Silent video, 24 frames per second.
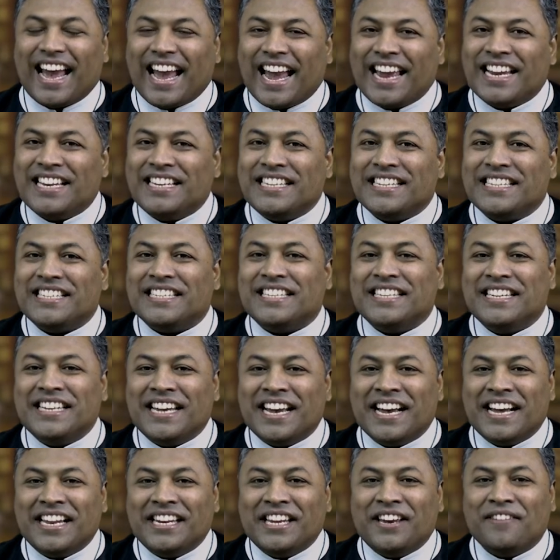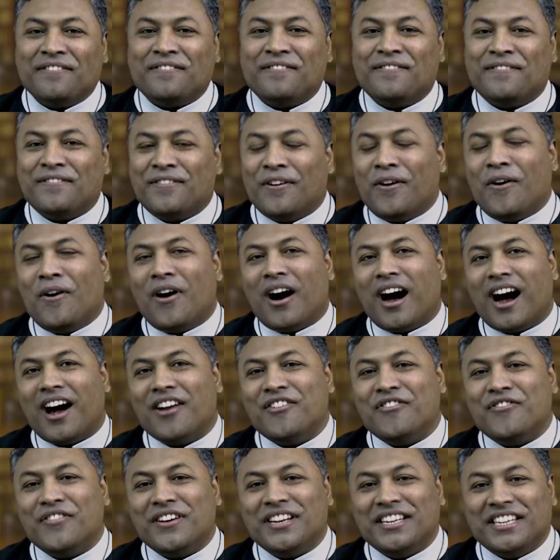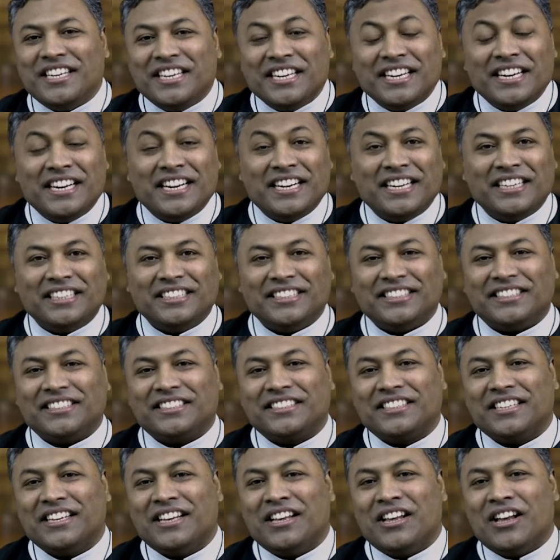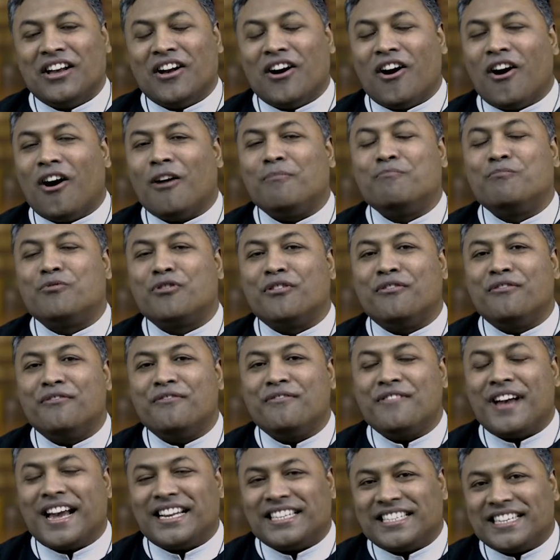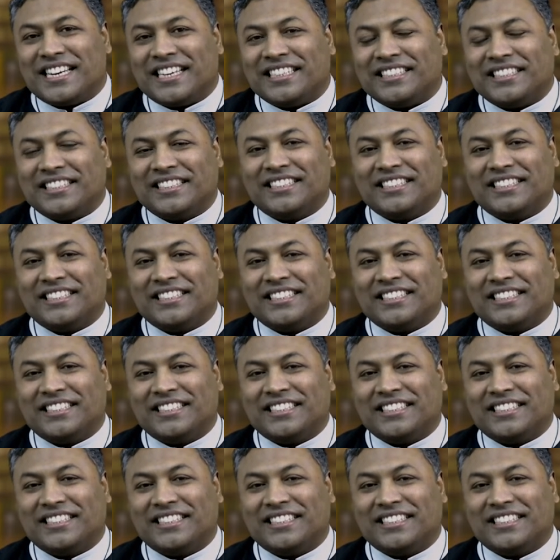ended nearly 400 years of prophetic